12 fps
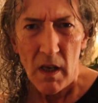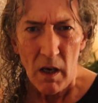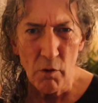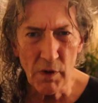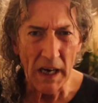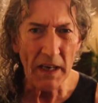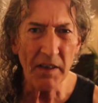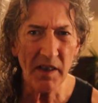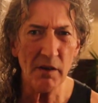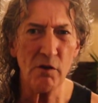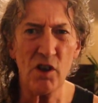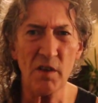Okay,
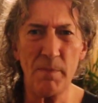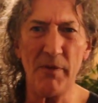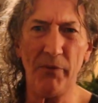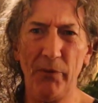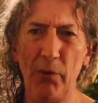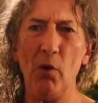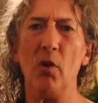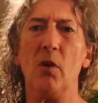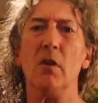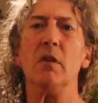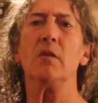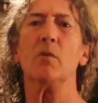so just before
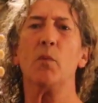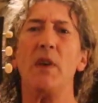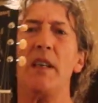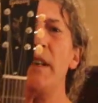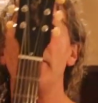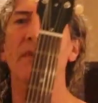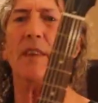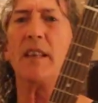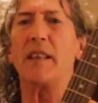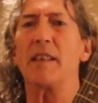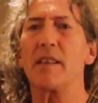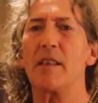we give
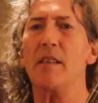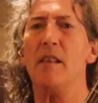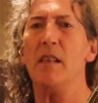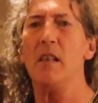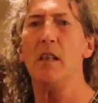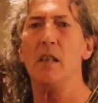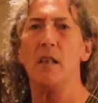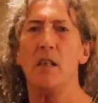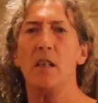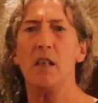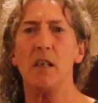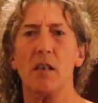this
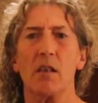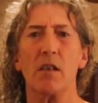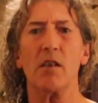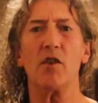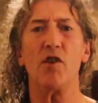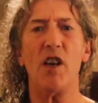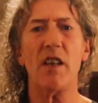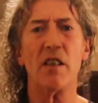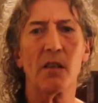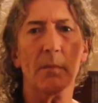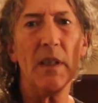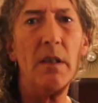young
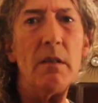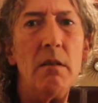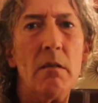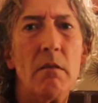gentleman